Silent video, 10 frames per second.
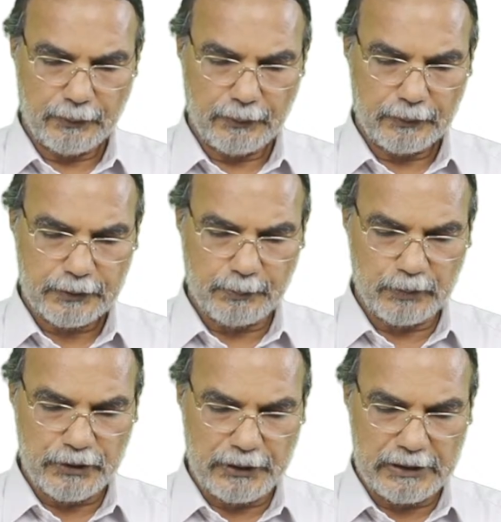suppose
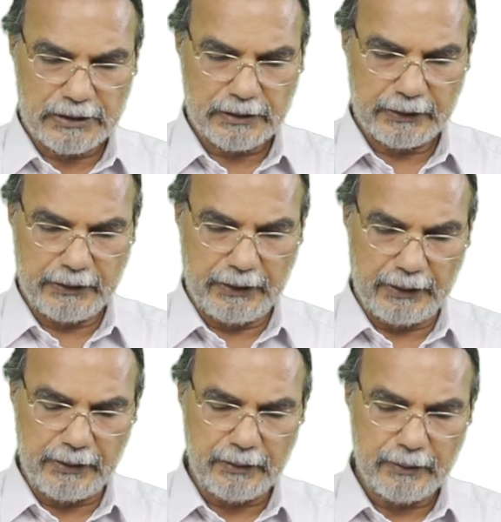it is
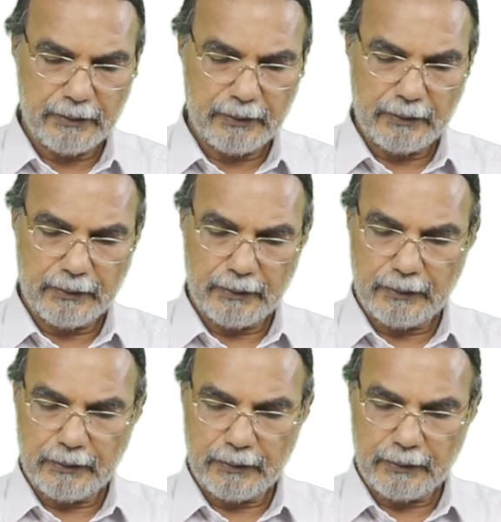here,
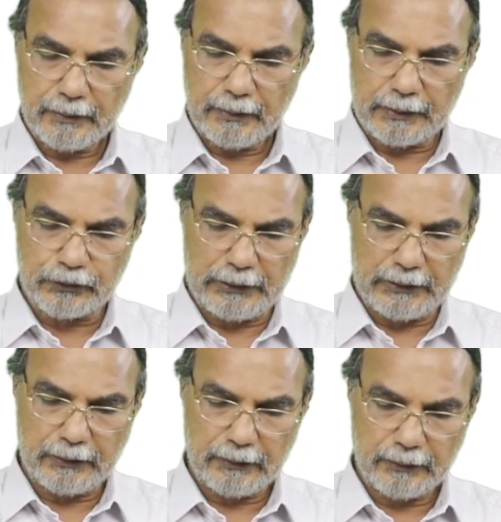
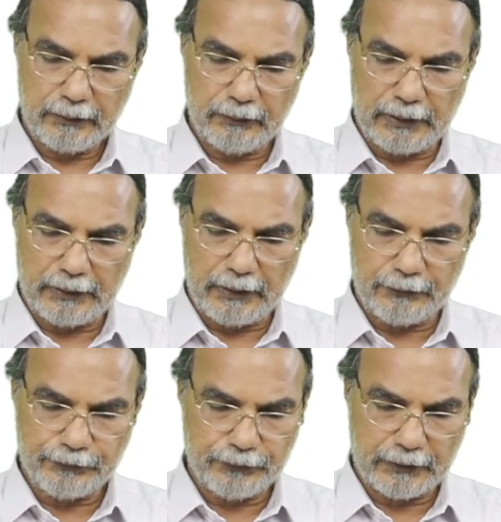actually you can have
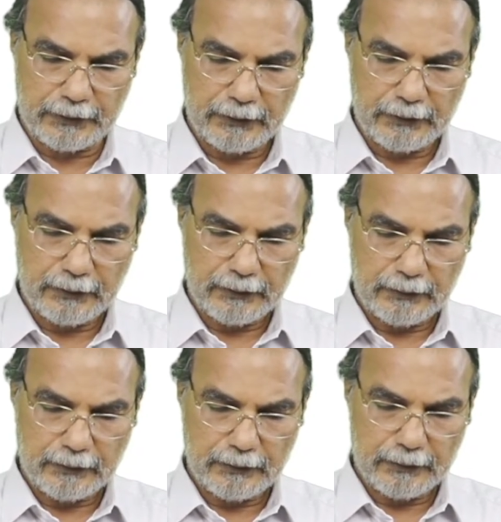
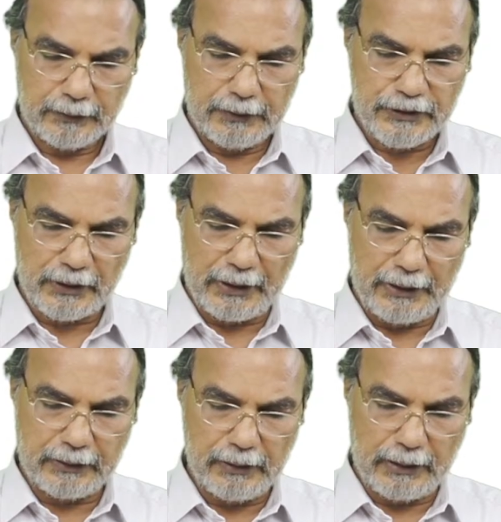this
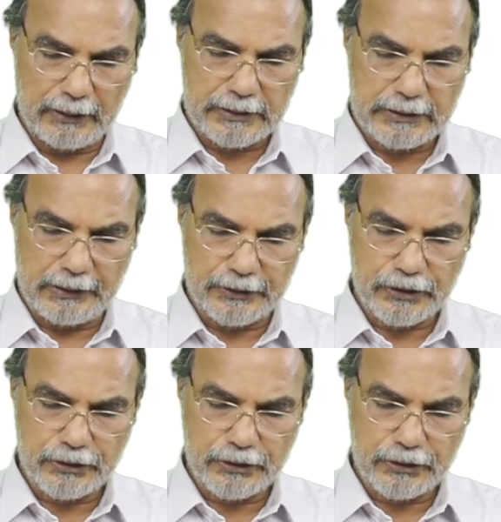radical RCH2